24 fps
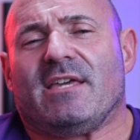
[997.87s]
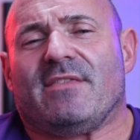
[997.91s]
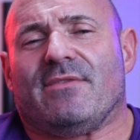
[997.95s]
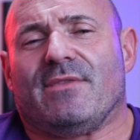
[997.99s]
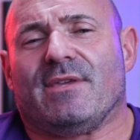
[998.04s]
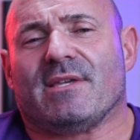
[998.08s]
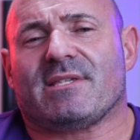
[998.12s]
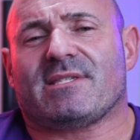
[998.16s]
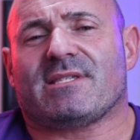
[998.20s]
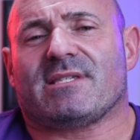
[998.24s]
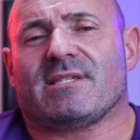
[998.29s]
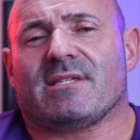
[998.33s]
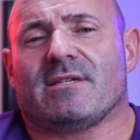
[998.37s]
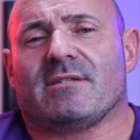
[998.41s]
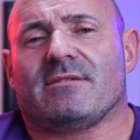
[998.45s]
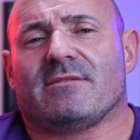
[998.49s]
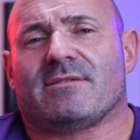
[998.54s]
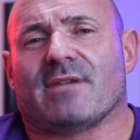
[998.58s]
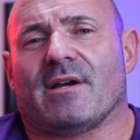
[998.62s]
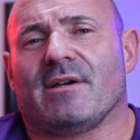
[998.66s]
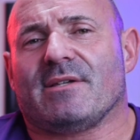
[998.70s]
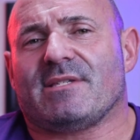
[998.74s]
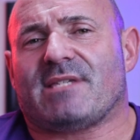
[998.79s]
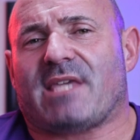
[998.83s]
This
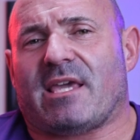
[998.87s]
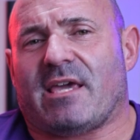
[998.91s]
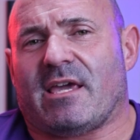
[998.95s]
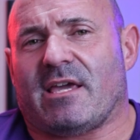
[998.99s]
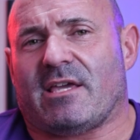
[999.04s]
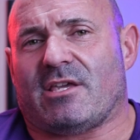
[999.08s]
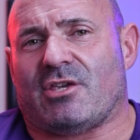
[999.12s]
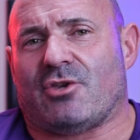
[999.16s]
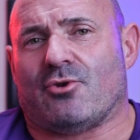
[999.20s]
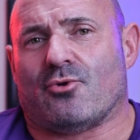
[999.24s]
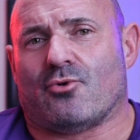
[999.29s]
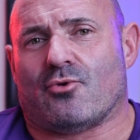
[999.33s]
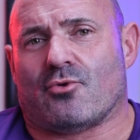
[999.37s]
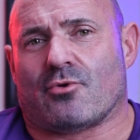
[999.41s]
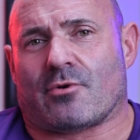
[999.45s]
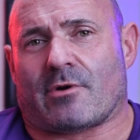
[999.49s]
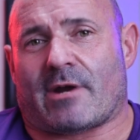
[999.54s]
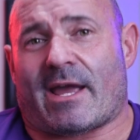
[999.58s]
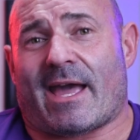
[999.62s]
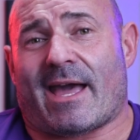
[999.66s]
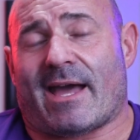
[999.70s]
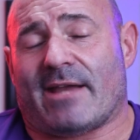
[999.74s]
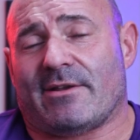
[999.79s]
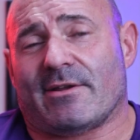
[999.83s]
does hit
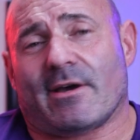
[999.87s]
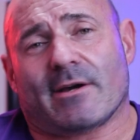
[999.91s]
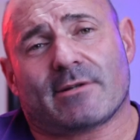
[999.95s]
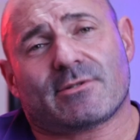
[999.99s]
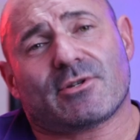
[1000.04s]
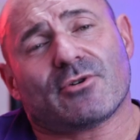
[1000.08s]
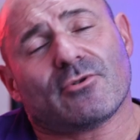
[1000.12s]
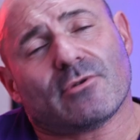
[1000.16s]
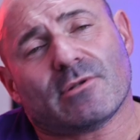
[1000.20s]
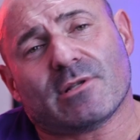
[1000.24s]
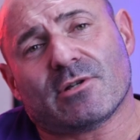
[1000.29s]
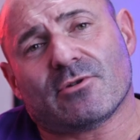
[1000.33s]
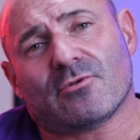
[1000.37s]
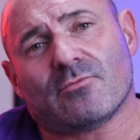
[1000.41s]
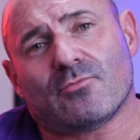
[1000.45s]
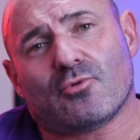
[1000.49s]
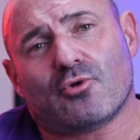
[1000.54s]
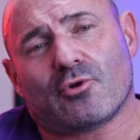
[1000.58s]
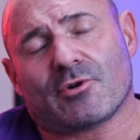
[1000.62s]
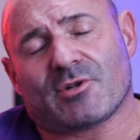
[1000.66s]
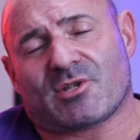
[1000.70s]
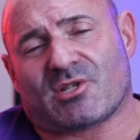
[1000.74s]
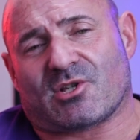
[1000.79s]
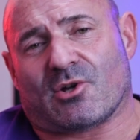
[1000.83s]
your adductor a little
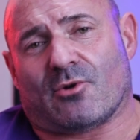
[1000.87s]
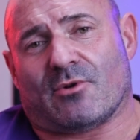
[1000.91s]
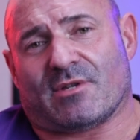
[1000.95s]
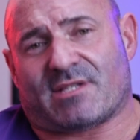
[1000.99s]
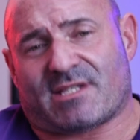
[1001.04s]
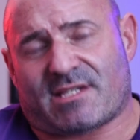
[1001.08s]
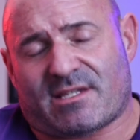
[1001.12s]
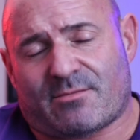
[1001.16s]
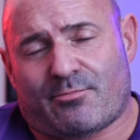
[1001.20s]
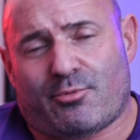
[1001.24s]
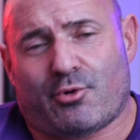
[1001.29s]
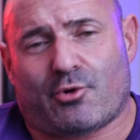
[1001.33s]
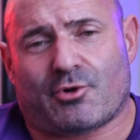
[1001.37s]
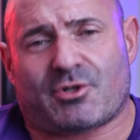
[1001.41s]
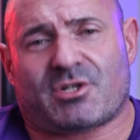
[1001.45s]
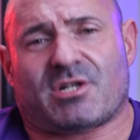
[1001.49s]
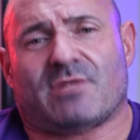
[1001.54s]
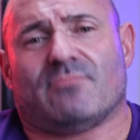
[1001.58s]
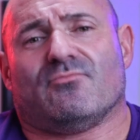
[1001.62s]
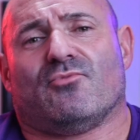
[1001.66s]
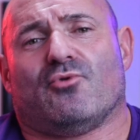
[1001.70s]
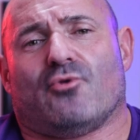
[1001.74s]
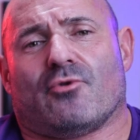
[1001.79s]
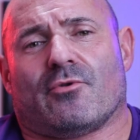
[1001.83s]
more, so it's
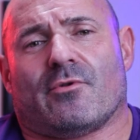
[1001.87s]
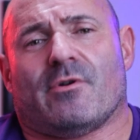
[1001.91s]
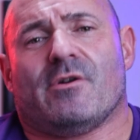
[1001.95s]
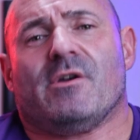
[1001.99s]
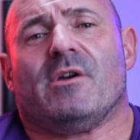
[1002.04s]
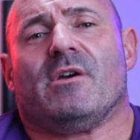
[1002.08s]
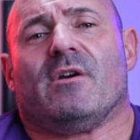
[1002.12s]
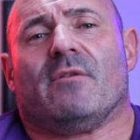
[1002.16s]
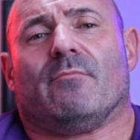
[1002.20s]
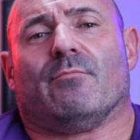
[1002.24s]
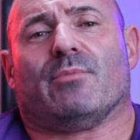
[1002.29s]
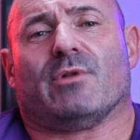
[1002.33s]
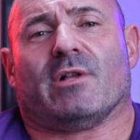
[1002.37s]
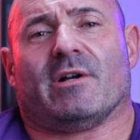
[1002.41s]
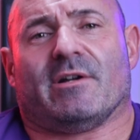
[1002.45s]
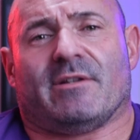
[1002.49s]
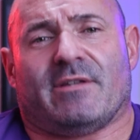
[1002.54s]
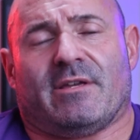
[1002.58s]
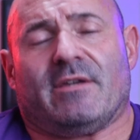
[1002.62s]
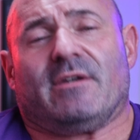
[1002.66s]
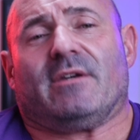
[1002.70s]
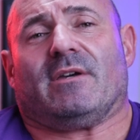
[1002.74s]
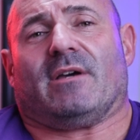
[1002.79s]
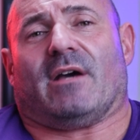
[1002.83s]
pushing more
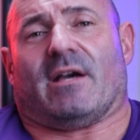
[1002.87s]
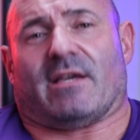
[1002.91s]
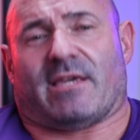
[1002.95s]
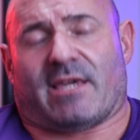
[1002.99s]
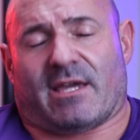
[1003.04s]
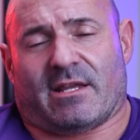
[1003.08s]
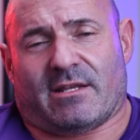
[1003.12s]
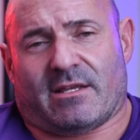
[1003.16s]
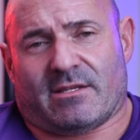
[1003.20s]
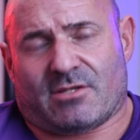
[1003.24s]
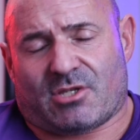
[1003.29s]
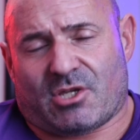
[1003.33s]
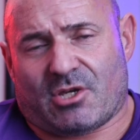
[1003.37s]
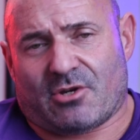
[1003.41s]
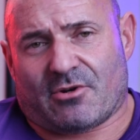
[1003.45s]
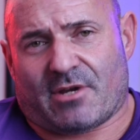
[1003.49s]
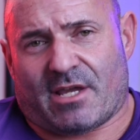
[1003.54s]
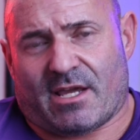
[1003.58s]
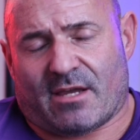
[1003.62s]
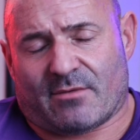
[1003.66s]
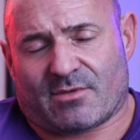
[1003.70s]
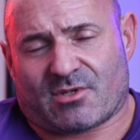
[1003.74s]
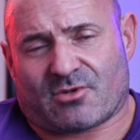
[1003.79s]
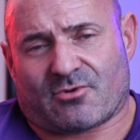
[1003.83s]
blood again into your
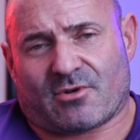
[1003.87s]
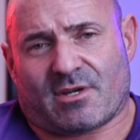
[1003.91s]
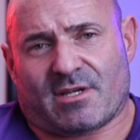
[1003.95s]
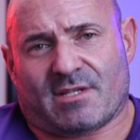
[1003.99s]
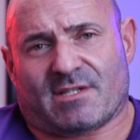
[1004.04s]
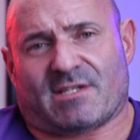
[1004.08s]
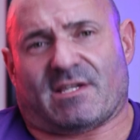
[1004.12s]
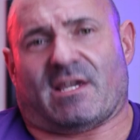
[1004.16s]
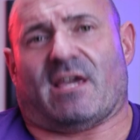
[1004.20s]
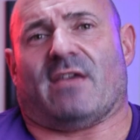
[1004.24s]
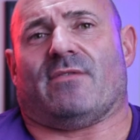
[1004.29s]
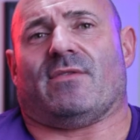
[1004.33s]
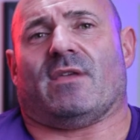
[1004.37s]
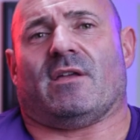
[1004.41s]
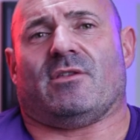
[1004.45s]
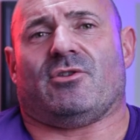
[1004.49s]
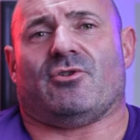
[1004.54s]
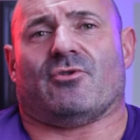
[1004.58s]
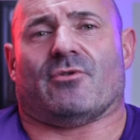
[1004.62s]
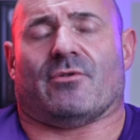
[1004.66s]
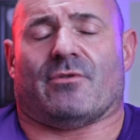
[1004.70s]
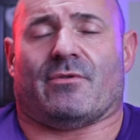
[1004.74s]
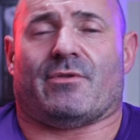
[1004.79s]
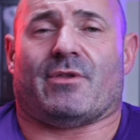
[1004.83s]
hamstrings, and then
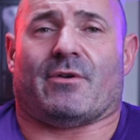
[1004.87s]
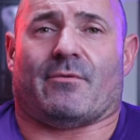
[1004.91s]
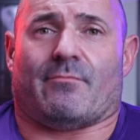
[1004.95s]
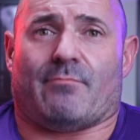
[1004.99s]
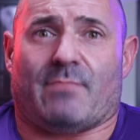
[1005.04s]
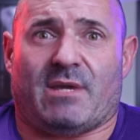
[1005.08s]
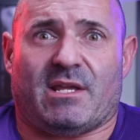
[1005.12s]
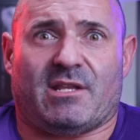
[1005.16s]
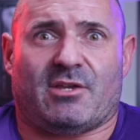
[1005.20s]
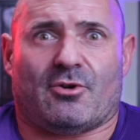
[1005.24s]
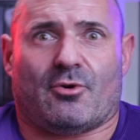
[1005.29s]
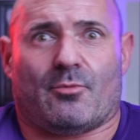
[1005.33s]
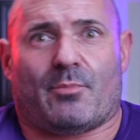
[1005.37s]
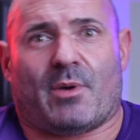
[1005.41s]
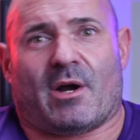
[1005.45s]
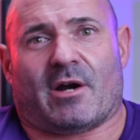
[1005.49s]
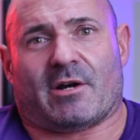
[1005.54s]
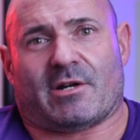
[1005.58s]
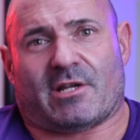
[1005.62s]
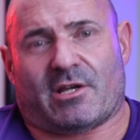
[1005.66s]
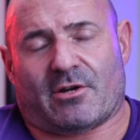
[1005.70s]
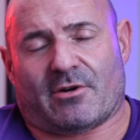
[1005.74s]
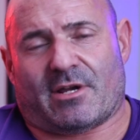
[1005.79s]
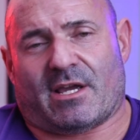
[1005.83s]
the medial
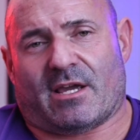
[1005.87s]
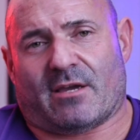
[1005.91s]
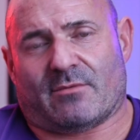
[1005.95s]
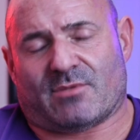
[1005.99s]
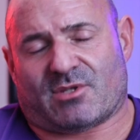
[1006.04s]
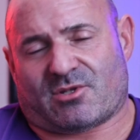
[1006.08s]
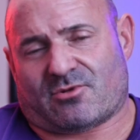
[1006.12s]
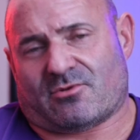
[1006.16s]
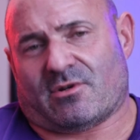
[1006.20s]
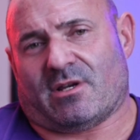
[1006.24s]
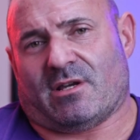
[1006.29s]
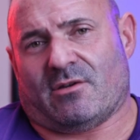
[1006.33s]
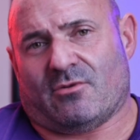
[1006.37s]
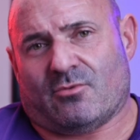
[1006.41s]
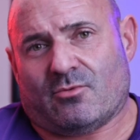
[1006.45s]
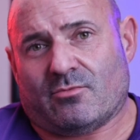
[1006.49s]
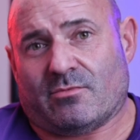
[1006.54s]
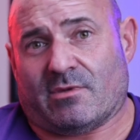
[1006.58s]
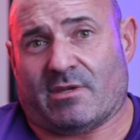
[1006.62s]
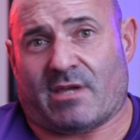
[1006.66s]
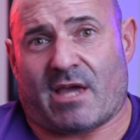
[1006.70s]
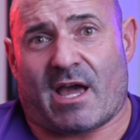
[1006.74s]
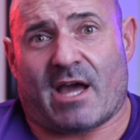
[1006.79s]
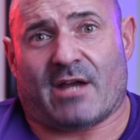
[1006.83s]
part of your hamstring,
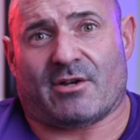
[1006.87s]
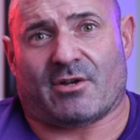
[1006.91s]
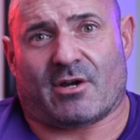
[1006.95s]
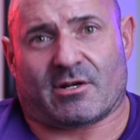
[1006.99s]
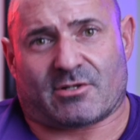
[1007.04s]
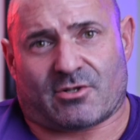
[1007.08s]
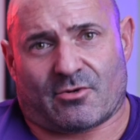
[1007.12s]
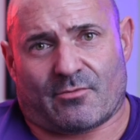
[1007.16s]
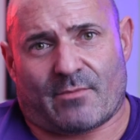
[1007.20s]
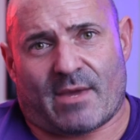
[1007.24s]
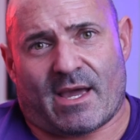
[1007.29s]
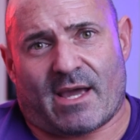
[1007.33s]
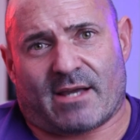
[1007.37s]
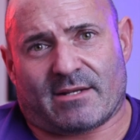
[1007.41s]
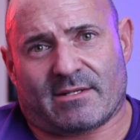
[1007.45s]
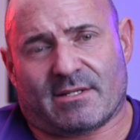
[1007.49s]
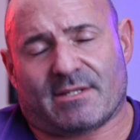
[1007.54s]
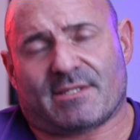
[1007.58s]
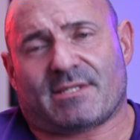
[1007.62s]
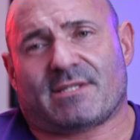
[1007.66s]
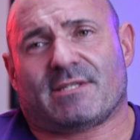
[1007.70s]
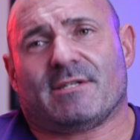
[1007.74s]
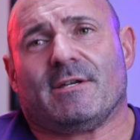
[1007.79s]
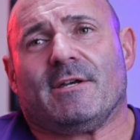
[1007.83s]
the adductor
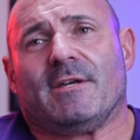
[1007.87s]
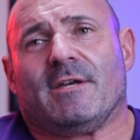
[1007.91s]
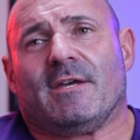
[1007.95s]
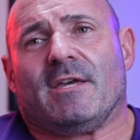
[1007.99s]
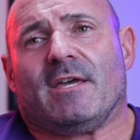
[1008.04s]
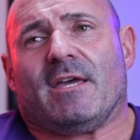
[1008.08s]
magnus,